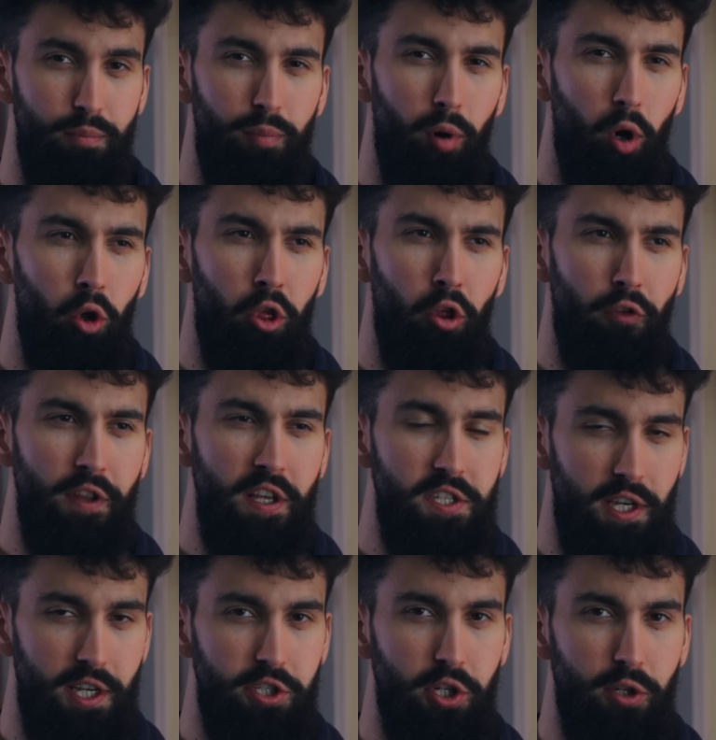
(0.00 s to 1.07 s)
both of these
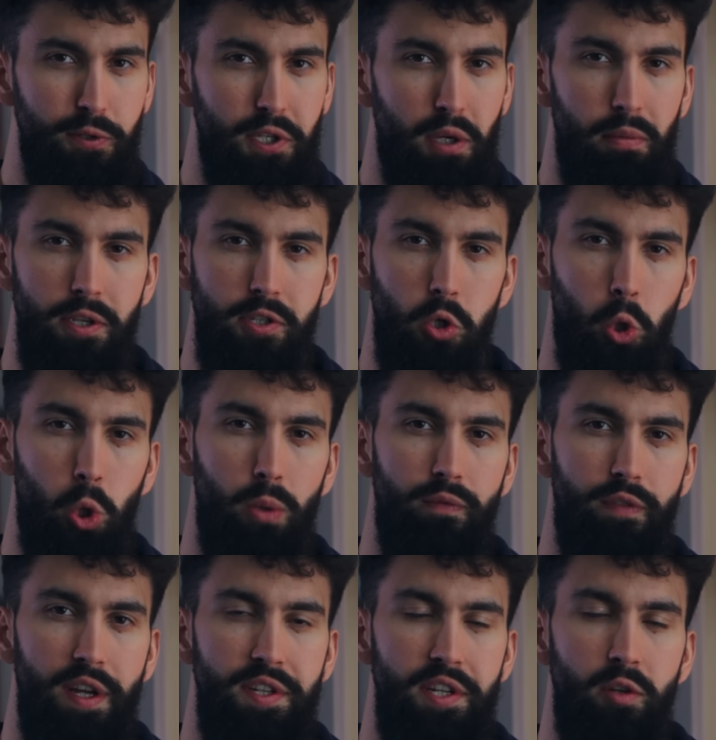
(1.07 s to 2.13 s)
issues can be
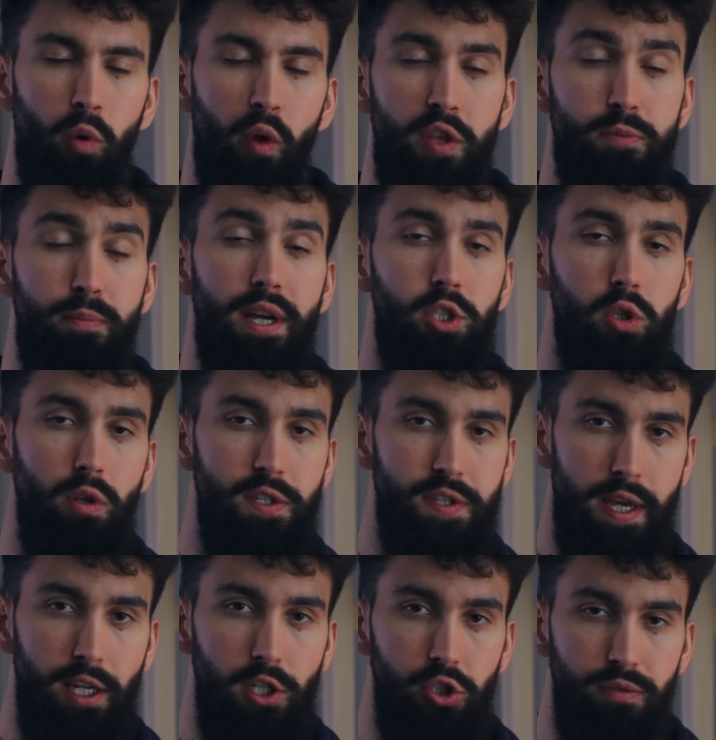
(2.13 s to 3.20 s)
circumvented with
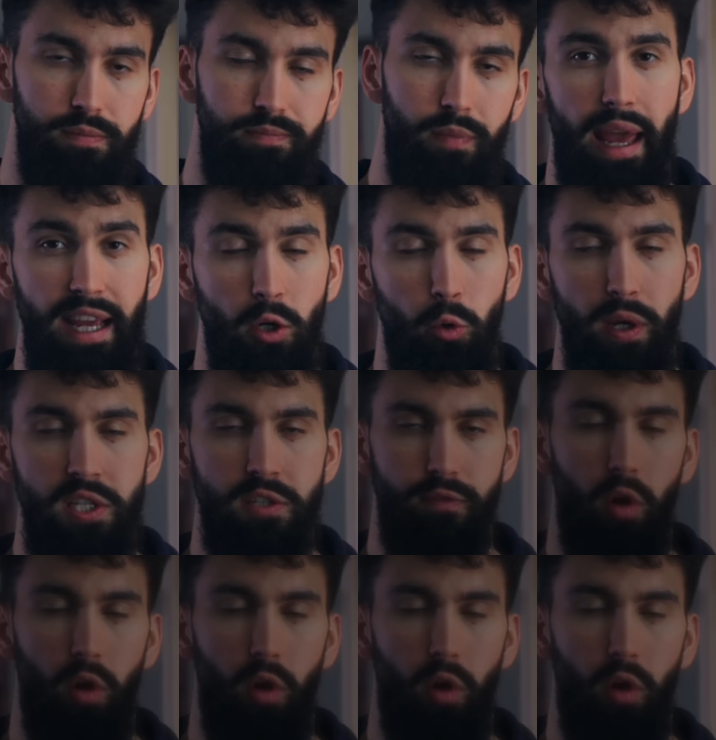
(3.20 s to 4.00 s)
specialization. Increase